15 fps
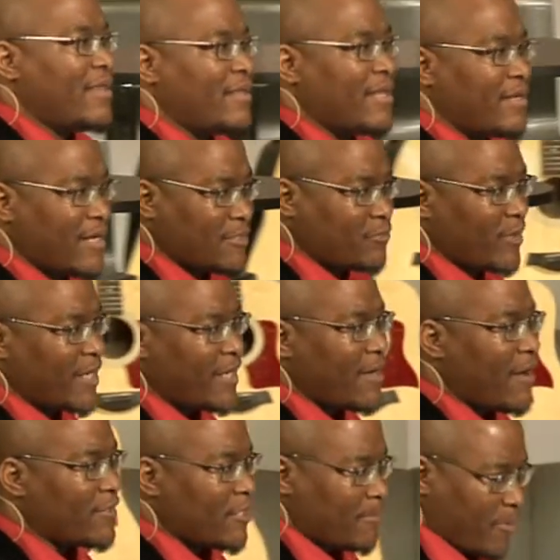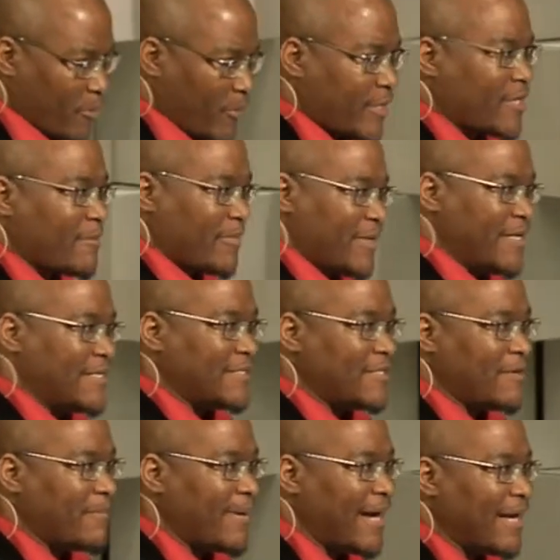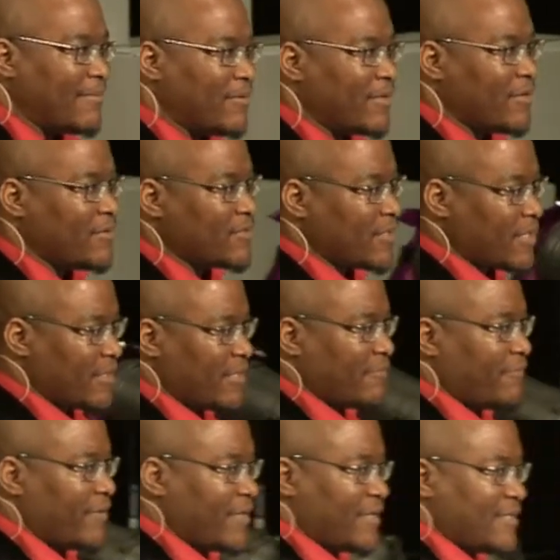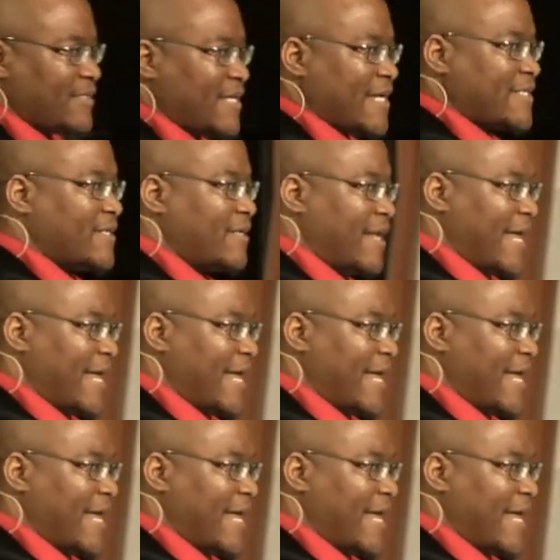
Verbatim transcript: that, that's what they call the pericopes in your Bible. Those are the different section